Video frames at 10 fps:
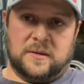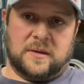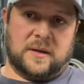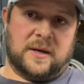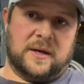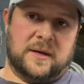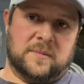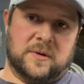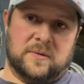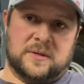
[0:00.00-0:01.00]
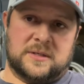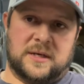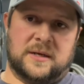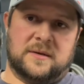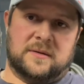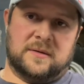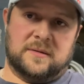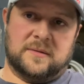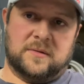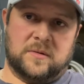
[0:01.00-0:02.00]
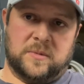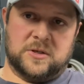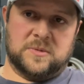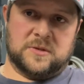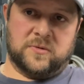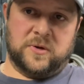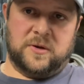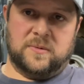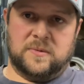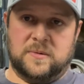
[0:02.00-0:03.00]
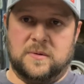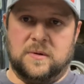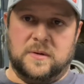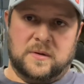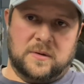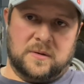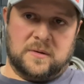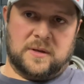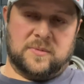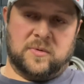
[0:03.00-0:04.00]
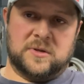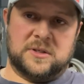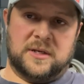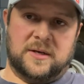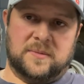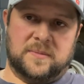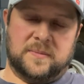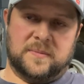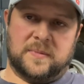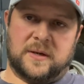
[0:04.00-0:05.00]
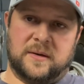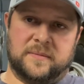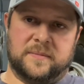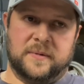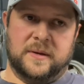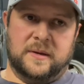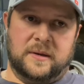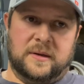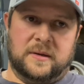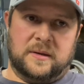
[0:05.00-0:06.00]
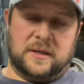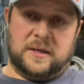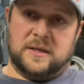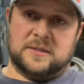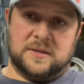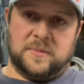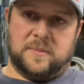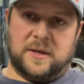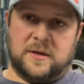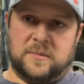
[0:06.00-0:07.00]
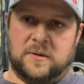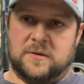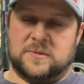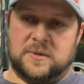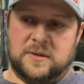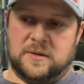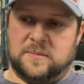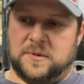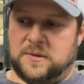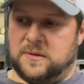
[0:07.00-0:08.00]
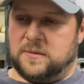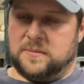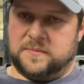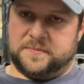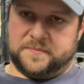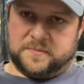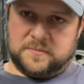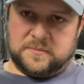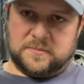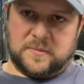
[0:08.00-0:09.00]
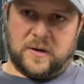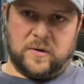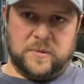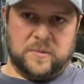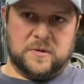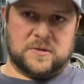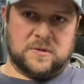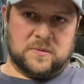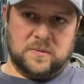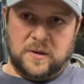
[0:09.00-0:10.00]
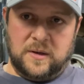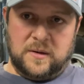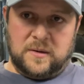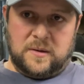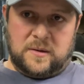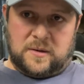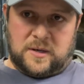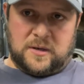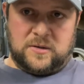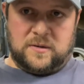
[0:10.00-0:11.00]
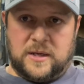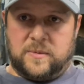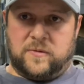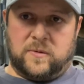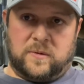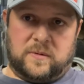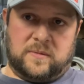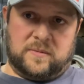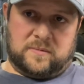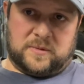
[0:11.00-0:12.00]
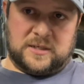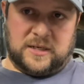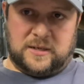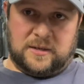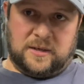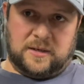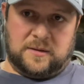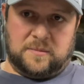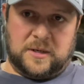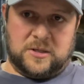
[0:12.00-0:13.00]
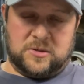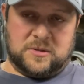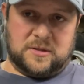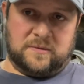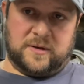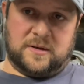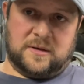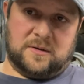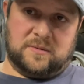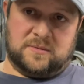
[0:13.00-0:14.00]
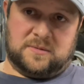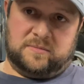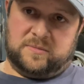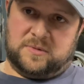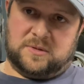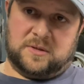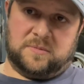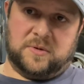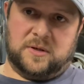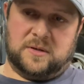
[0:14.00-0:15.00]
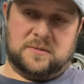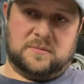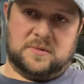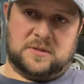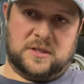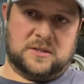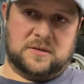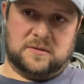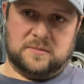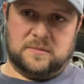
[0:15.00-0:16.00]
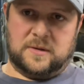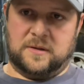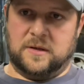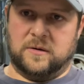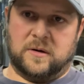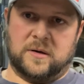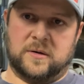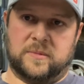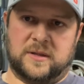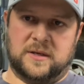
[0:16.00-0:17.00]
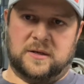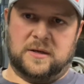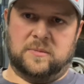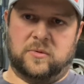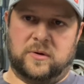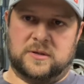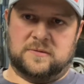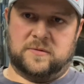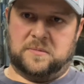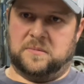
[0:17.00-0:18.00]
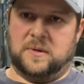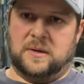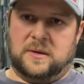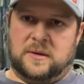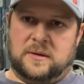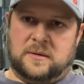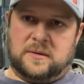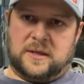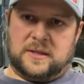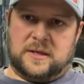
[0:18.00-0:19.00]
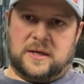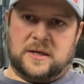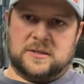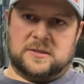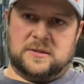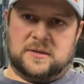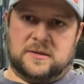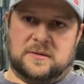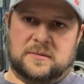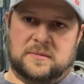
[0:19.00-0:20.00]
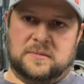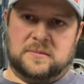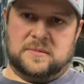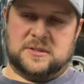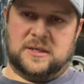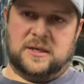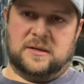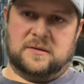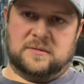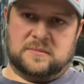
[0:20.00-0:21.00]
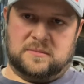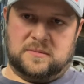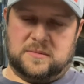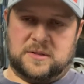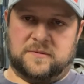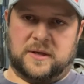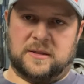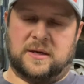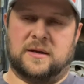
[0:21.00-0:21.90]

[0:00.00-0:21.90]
I am going to take measurements for you at the points you need them. It did slip my mind, I'll be honest with you, but I remembered, so I'll do before I take any of the major stuff out. I know we took a pretty good section of the inner rocker, but I think you need points from like the dash to the seat and stuff like that.